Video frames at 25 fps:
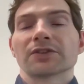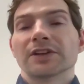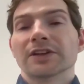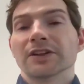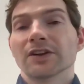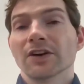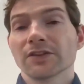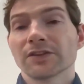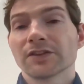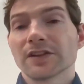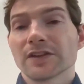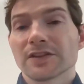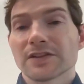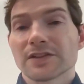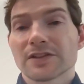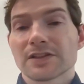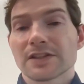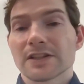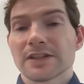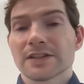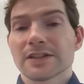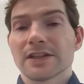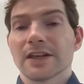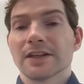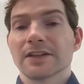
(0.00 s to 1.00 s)
he
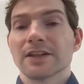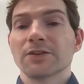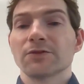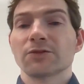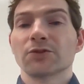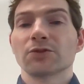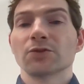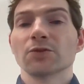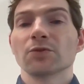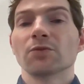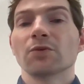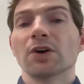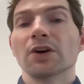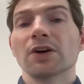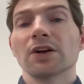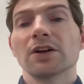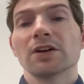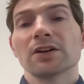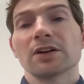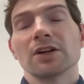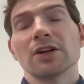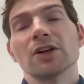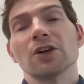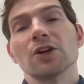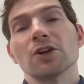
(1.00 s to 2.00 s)
noticed is that if you
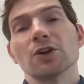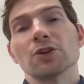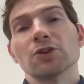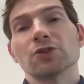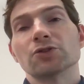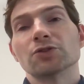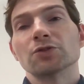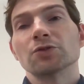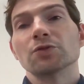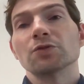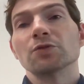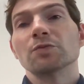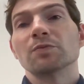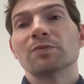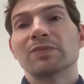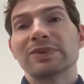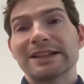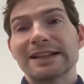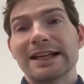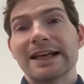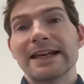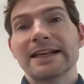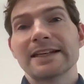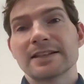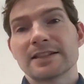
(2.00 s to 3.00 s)
were to
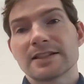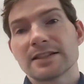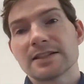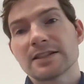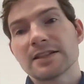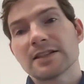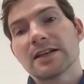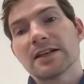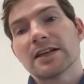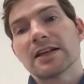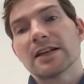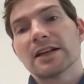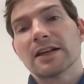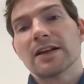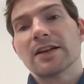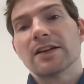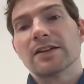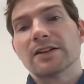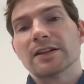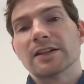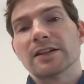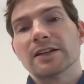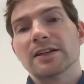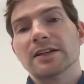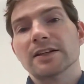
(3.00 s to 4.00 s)
place
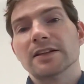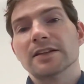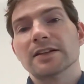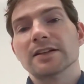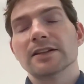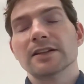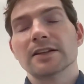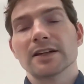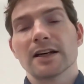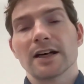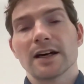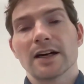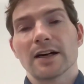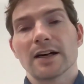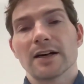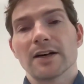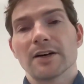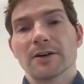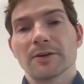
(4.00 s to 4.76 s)
the